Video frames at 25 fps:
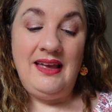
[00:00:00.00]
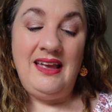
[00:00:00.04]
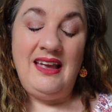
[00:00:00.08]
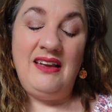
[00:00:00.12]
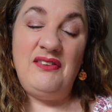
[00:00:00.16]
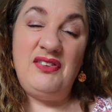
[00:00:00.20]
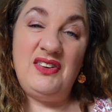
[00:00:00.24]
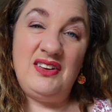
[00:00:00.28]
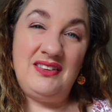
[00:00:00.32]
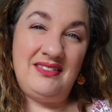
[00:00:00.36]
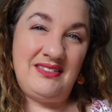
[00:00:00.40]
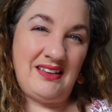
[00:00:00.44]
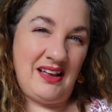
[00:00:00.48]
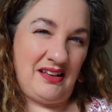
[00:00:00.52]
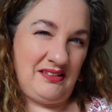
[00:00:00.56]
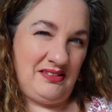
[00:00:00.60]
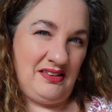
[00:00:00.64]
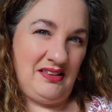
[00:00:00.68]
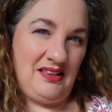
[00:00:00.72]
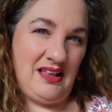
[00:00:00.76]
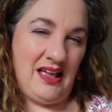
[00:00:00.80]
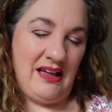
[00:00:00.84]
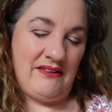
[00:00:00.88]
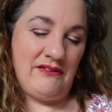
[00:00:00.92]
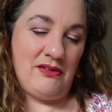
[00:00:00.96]
If it
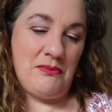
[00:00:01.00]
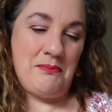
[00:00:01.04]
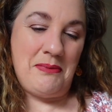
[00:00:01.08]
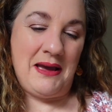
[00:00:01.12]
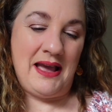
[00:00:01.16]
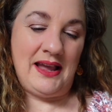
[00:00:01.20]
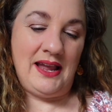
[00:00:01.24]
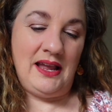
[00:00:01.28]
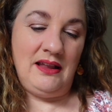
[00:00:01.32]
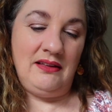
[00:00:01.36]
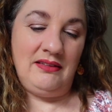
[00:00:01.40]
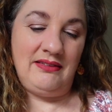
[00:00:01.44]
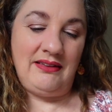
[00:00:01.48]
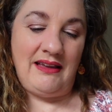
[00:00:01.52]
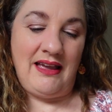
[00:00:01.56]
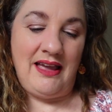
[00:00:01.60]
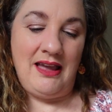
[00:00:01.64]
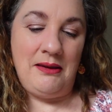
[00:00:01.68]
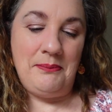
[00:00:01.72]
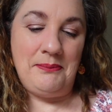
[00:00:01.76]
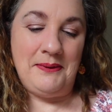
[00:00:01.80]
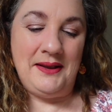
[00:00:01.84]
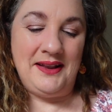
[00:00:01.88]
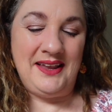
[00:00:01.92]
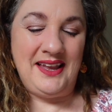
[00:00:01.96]
doesn't have a backing
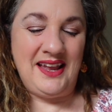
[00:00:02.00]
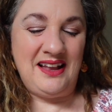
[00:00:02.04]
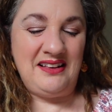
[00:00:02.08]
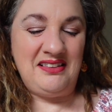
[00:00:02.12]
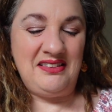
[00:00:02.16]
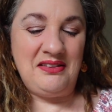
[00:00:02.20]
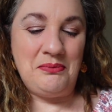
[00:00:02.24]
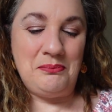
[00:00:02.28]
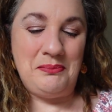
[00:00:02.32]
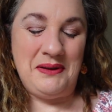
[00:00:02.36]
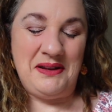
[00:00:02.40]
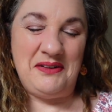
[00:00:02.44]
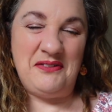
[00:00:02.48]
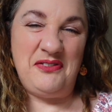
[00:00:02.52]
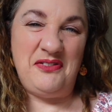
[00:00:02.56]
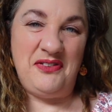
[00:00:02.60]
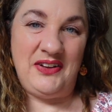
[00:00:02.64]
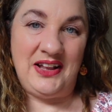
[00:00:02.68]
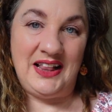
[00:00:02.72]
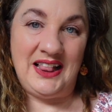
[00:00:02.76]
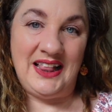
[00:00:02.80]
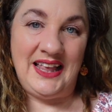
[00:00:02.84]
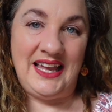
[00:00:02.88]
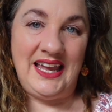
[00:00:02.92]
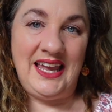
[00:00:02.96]
tape, it gets a bit
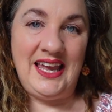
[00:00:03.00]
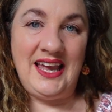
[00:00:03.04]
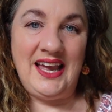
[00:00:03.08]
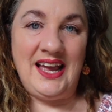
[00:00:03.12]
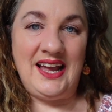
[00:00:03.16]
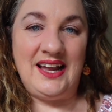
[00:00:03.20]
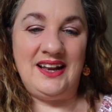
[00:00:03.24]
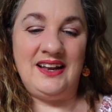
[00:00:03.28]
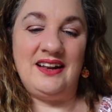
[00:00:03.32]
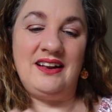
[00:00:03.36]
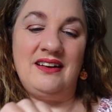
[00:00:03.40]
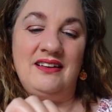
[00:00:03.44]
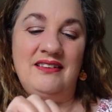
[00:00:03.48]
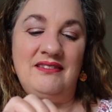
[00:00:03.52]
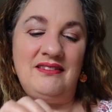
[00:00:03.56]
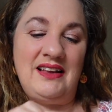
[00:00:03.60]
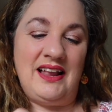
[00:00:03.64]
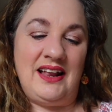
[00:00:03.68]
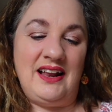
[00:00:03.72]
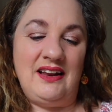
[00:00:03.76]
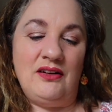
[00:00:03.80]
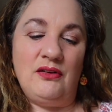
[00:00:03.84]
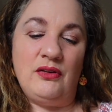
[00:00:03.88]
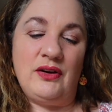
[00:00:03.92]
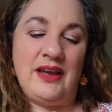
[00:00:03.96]
fiddly and
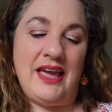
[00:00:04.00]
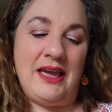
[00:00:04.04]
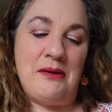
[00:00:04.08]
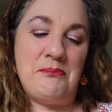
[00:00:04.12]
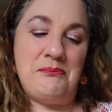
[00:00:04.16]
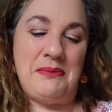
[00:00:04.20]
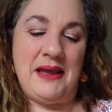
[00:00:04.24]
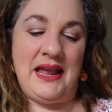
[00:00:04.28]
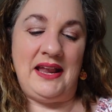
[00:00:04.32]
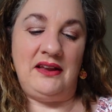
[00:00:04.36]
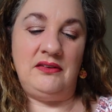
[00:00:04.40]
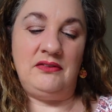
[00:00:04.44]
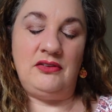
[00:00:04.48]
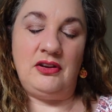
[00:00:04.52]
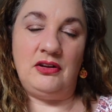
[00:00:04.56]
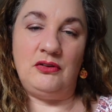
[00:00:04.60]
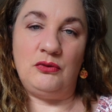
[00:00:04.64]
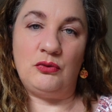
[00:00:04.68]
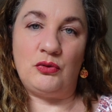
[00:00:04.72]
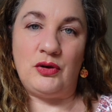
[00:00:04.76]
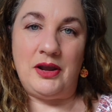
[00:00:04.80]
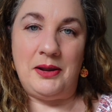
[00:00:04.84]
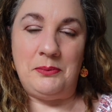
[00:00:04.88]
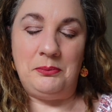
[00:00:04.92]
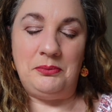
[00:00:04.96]
it'll get bent
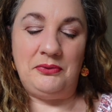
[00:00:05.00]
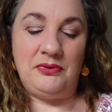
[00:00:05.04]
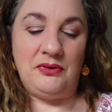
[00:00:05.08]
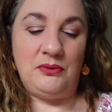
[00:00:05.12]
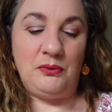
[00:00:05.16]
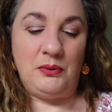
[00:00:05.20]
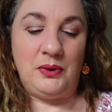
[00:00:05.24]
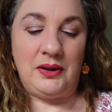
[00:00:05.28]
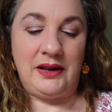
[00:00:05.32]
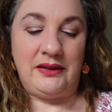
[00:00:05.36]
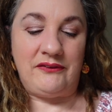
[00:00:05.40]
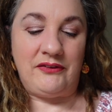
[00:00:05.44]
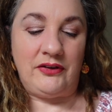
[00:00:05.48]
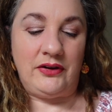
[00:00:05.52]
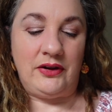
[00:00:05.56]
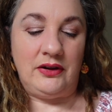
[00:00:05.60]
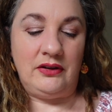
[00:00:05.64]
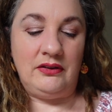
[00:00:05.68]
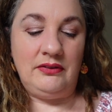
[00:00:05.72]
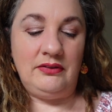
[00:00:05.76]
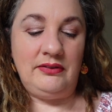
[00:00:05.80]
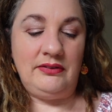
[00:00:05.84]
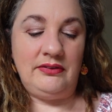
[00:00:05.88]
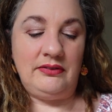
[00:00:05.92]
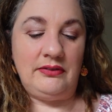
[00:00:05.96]
and ripped and whatever
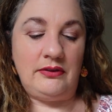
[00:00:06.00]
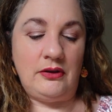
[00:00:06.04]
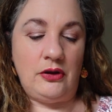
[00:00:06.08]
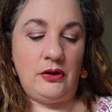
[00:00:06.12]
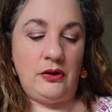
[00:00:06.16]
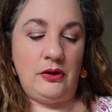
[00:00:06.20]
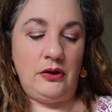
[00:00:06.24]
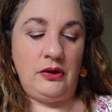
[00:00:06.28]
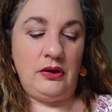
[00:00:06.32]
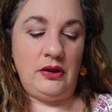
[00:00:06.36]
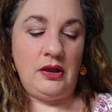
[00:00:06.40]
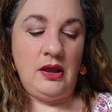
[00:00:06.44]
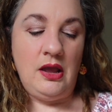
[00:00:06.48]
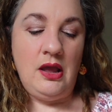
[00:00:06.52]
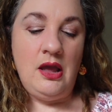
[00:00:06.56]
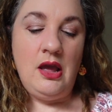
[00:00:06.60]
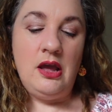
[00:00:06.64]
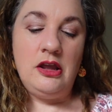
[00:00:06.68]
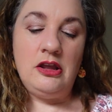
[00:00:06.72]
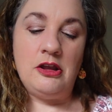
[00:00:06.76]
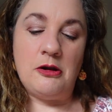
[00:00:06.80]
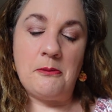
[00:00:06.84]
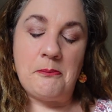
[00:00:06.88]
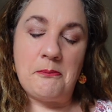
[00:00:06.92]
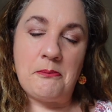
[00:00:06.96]
else. So
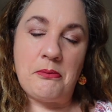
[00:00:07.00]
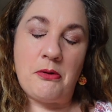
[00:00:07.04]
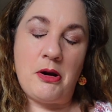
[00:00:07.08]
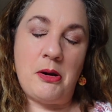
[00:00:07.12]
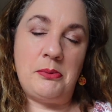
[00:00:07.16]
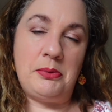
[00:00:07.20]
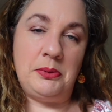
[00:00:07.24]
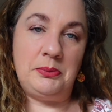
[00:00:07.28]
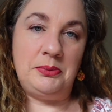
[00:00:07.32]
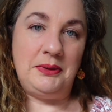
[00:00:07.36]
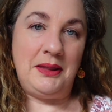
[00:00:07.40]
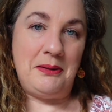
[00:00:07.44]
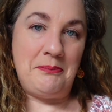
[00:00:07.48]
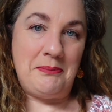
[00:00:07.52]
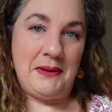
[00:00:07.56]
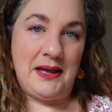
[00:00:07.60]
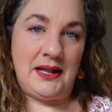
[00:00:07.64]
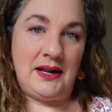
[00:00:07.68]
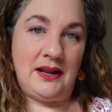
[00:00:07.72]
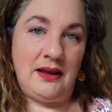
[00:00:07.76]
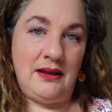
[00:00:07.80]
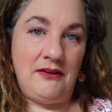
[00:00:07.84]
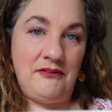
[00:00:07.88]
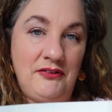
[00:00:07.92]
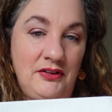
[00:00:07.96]
you're probably
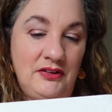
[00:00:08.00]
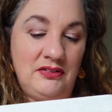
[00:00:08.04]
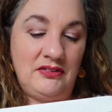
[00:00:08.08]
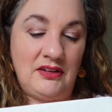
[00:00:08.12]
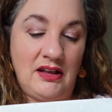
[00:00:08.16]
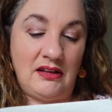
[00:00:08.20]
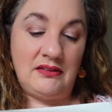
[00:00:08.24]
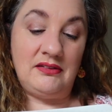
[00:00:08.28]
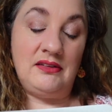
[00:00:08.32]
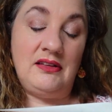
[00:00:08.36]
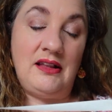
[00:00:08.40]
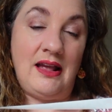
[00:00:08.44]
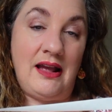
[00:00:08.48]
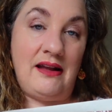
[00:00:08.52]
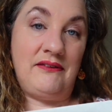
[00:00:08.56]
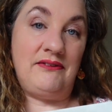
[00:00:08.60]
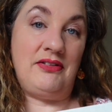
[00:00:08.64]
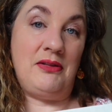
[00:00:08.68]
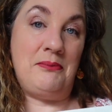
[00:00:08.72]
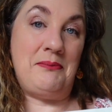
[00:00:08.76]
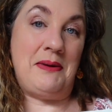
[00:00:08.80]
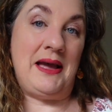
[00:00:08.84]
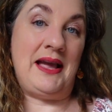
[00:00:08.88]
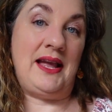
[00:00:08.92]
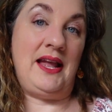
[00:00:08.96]
better, if it doesn't have
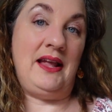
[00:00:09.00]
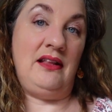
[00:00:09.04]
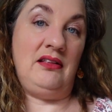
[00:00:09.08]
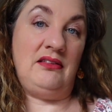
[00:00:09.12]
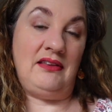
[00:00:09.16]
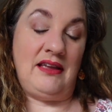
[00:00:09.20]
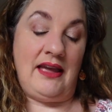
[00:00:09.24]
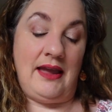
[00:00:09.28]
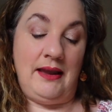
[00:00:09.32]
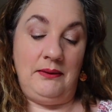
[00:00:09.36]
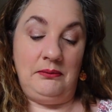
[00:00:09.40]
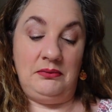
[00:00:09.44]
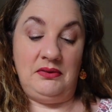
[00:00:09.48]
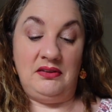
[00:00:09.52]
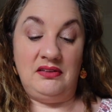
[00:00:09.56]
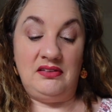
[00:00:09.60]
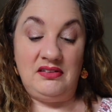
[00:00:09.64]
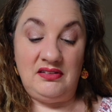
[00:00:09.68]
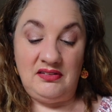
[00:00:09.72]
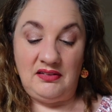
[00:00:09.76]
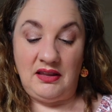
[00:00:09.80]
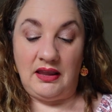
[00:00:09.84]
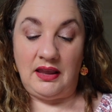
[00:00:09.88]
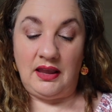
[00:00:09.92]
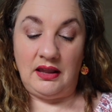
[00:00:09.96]
the backing tape, to
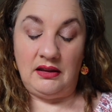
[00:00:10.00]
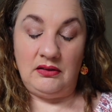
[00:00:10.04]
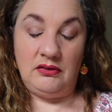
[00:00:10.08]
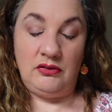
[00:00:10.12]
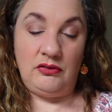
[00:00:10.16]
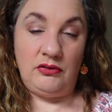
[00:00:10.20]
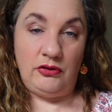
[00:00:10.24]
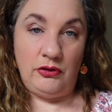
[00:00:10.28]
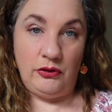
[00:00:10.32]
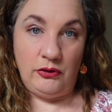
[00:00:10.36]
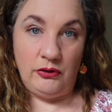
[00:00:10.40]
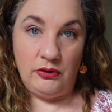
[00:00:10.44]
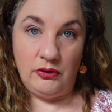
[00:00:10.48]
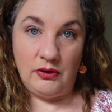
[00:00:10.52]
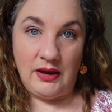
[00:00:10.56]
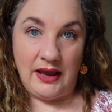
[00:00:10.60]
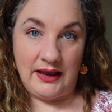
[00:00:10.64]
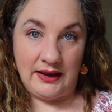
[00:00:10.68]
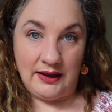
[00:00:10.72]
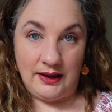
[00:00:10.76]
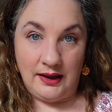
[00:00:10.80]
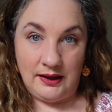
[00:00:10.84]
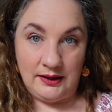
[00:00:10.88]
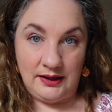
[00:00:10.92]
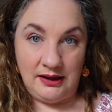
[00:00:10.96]
stick it to a
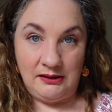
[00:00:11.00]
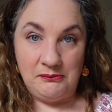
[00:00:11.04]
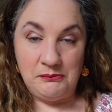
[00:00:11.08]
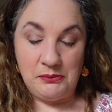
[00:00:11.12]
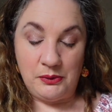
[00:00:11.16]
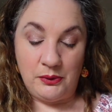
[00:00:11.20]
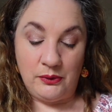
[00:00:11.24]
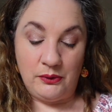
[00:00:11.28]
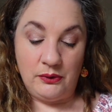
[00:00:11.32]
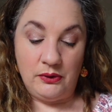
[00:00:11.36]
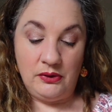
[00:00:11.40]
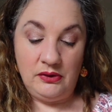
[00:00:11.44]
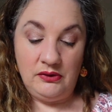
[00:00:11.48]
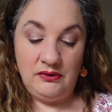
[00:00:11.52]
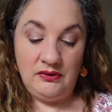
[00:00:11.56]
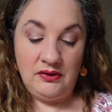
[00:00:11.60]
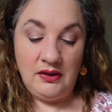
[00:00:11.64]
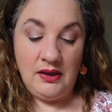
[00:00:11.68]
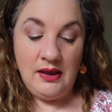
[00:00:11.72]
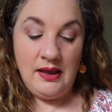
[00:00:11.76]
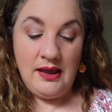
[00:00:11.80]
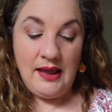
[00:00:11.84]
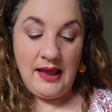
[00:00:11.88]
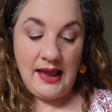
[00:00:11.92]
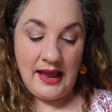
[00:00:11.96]
cutting board
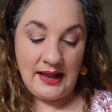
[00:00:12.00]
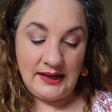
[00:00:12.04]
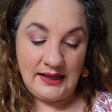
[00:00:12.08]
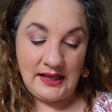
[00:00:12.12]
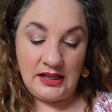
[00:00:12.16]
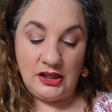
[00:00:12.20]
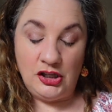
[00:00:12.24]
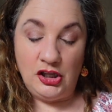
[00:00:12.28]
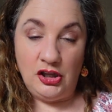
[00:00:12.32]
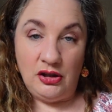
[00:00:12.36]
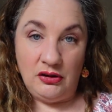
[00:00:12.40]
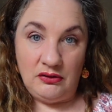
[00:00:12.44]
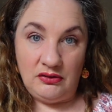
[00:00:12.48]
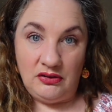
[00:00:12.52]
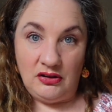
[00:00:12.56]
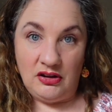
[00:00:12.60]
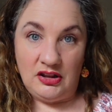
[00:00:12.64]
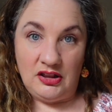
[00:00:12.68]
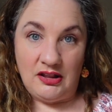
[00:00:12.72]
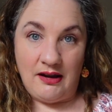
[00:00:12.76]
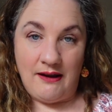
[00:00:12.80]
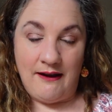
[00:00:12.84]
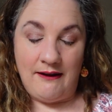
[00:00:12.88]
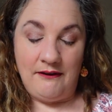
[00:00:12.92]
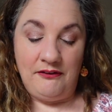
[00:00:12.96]
and then use your
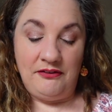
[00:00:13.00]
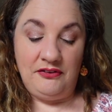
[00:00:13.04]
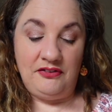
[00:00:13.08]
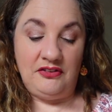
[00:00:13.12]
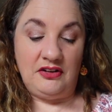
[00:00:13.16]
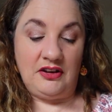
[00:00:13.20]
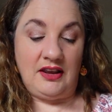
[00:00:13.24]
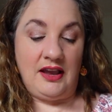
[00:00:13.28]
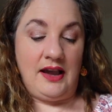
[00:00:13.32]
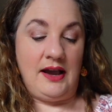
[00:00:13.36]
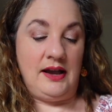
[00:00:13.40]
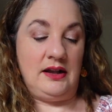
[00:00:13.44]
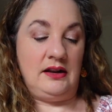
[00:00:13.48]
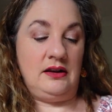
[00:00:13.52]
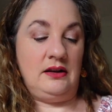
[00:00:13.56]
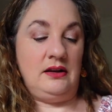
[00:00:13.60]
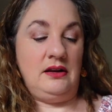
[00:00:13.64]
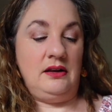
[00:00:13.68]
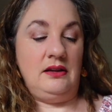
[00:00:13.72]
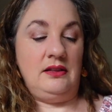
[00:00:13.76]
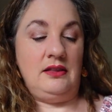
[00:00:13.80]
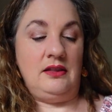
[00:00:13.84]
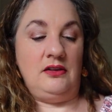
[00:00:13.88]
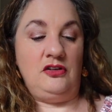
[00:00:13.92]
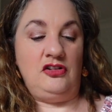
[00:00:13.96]
knife to
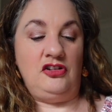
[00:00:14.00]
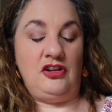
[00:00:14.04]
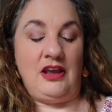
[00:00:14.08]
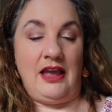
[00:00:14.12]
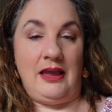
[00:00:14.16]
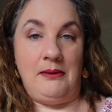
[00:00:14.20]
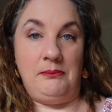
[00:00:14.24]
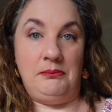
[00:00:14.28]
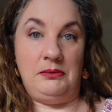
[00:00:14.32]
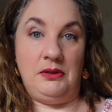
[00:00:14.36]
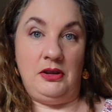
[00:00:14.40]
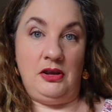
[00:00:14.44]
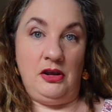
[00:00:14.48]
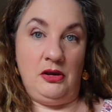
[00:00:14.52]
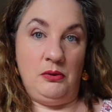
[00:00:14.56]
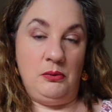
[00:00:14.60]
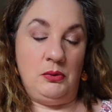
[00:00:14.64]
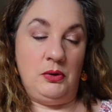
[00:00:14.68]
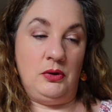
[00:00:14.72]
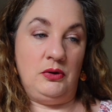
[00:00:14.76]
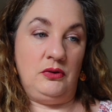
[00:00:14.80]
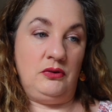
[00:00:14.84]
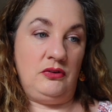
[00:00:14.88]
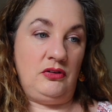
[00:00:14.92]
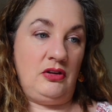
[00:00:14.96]
cut the shape that you
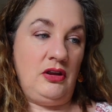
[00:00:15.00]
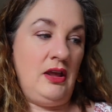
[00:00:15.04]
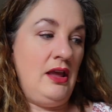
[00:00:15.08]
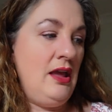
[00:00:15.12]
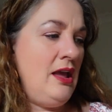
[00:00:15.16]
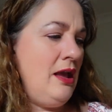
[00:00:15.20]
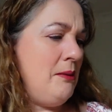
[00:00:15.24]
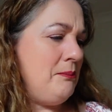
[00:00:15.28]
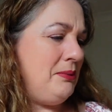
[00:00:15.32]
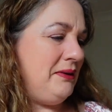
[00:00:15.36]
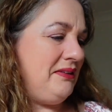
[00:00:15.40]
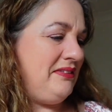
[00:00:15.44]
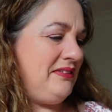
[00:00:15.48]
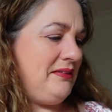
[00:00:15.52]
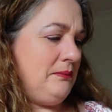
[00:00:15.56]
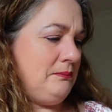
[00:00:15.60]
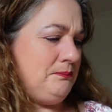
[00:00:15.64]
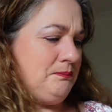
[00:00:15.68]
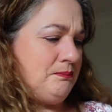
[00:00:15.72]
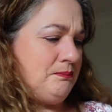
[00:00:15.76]
want. But